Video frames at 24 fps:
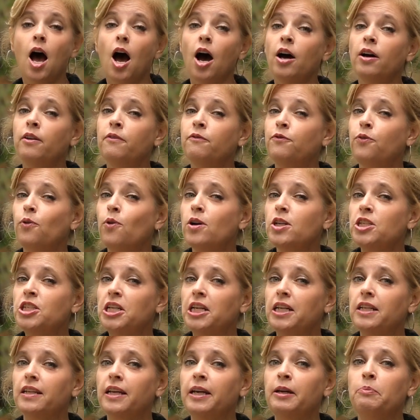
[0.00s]

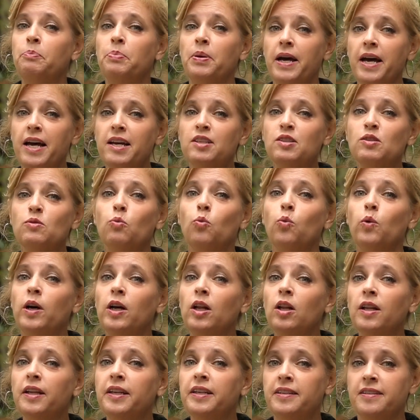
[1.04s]
Unfortunately, pests
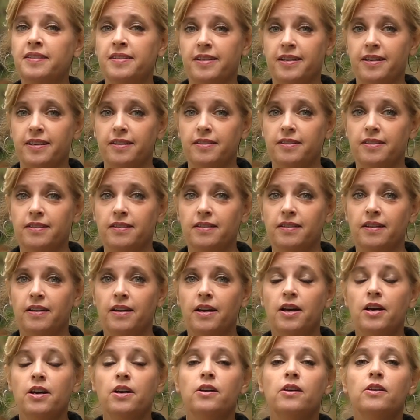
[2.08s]
will exist.
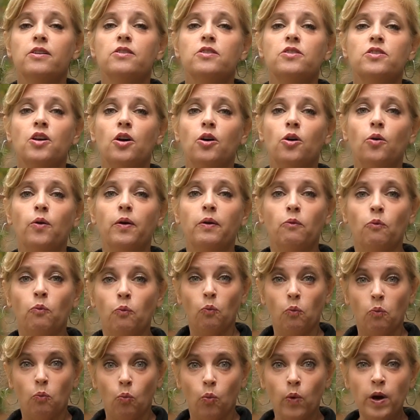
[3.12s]
So
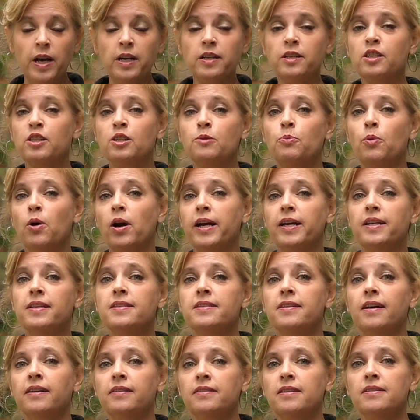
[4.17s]
when to spray
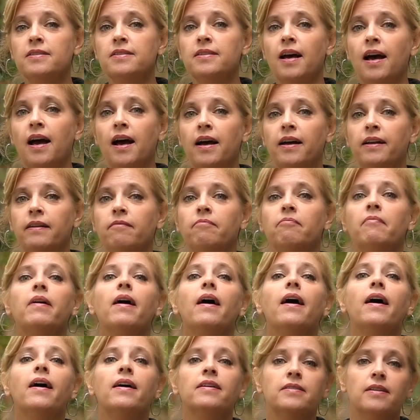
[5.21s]
insecticide?
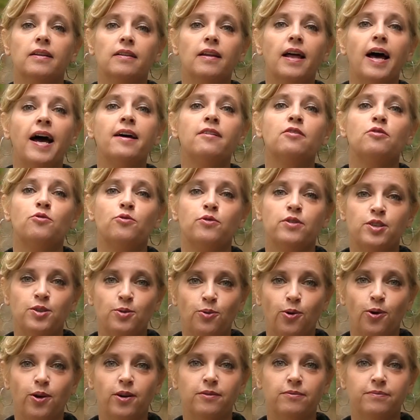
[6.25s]
As a last
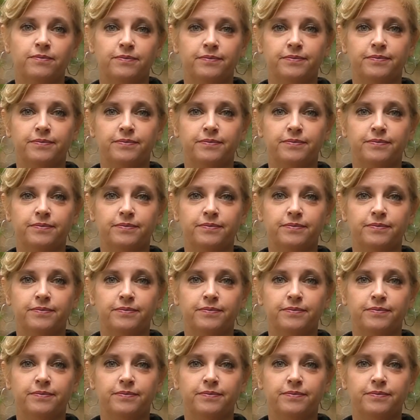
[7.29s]
resort.